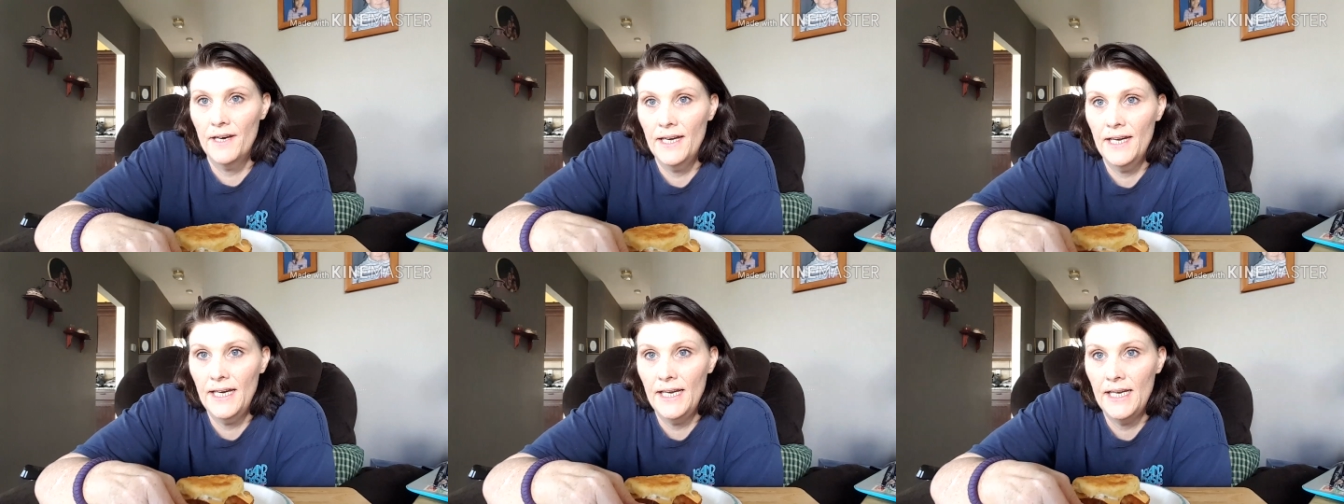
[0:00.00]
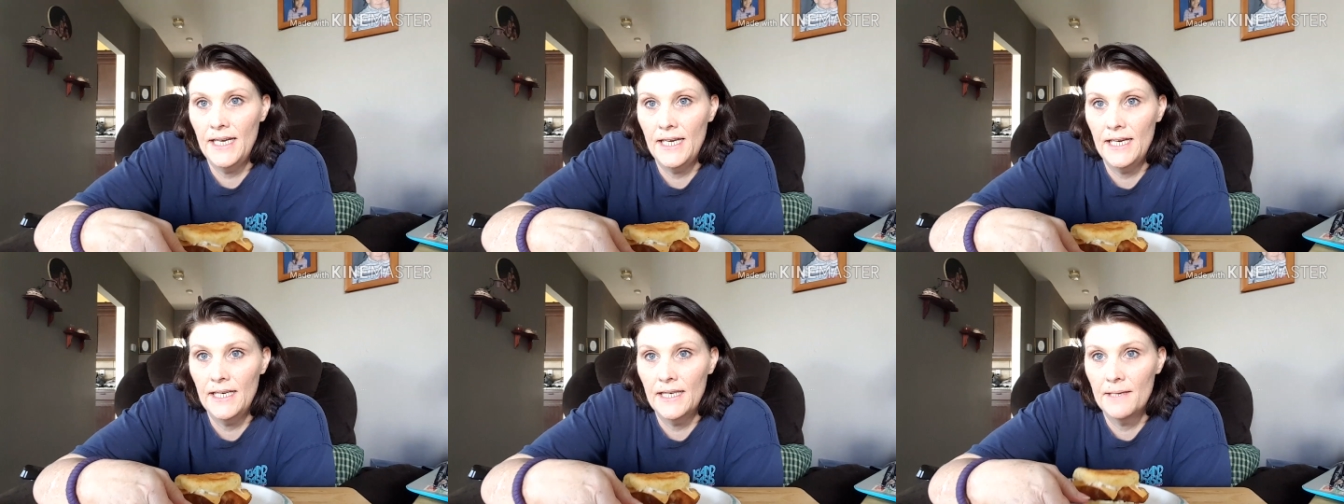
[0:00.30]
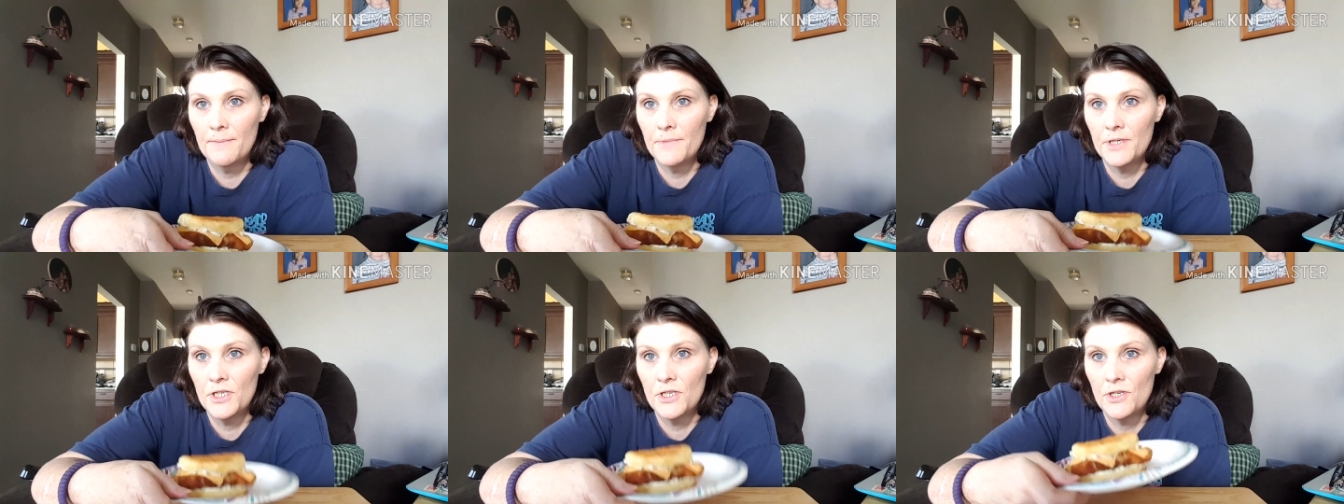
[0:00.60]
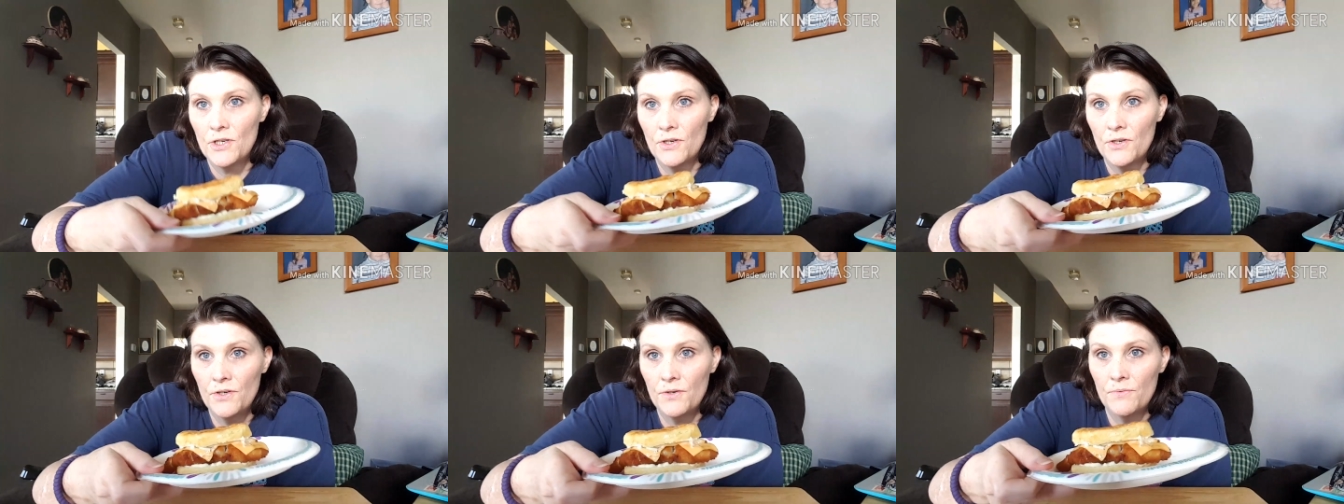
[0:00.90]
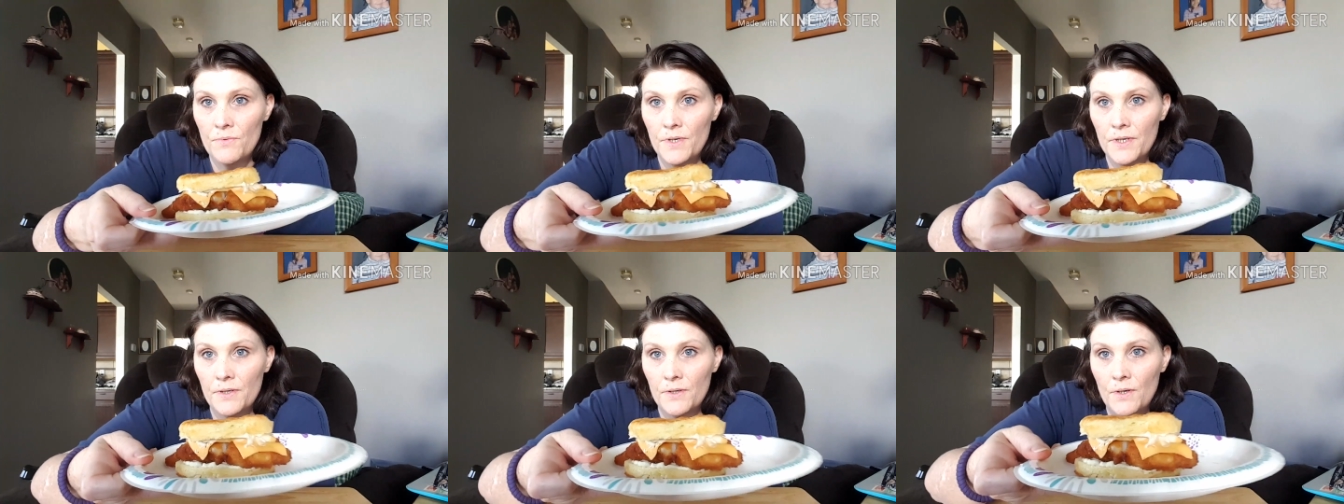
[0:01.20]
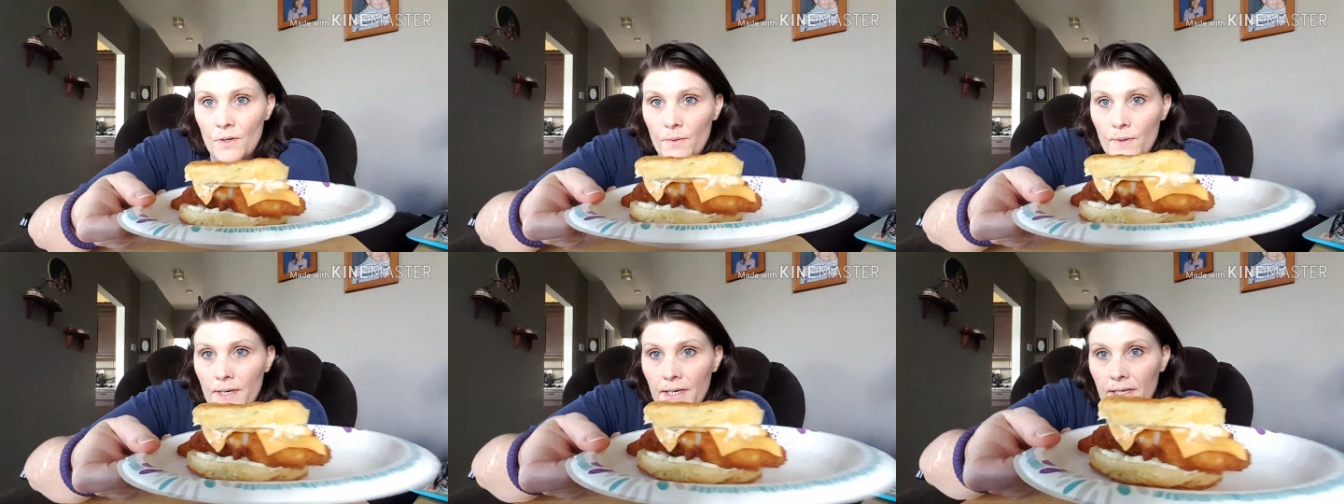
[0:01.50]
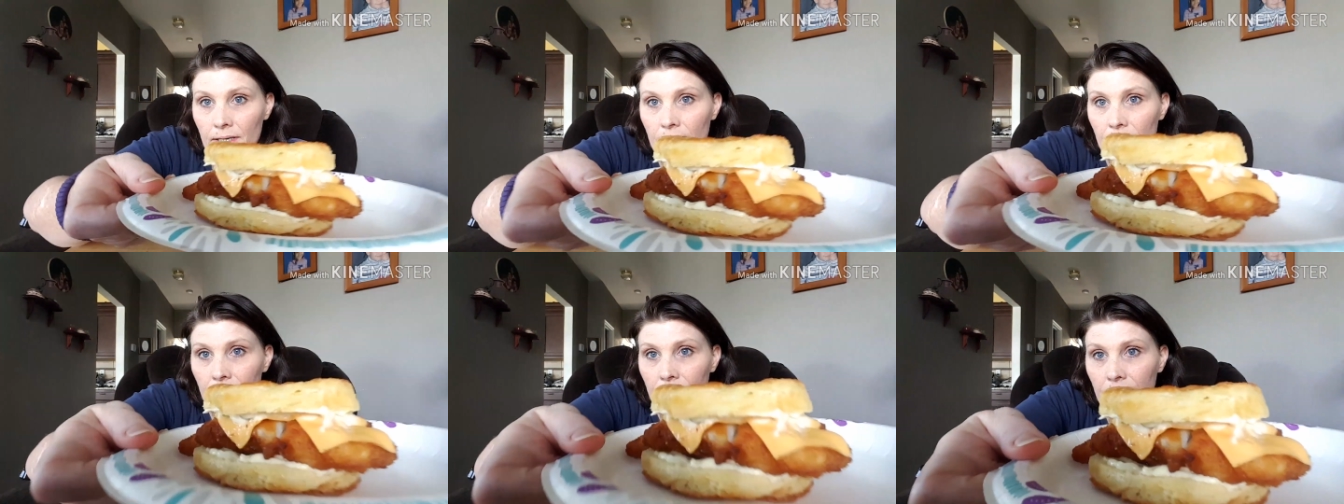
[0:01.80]
ready to eat. Let me show you real
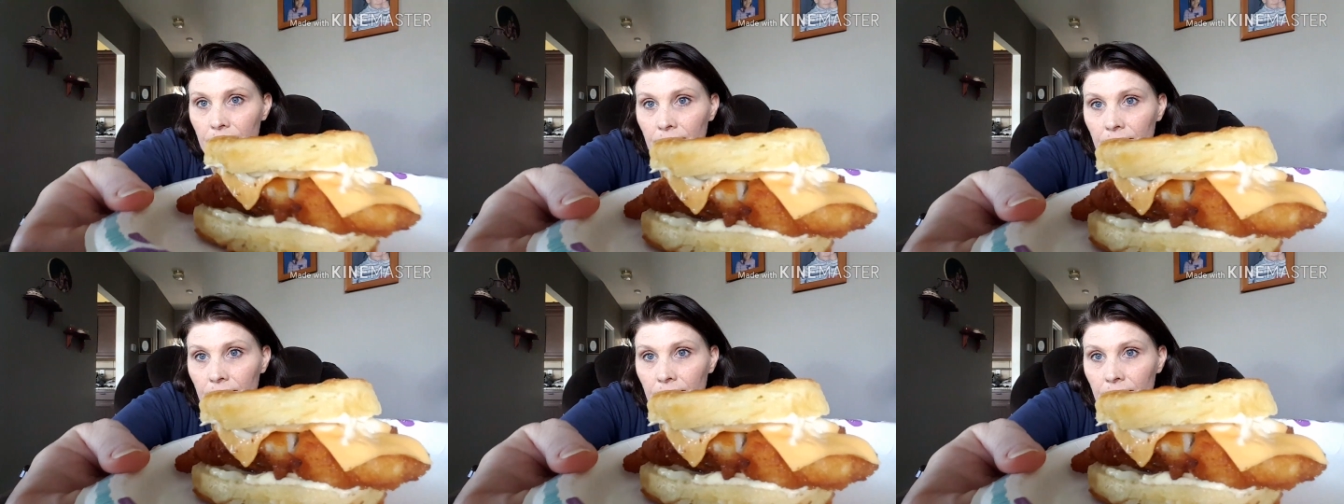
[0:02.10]
quick.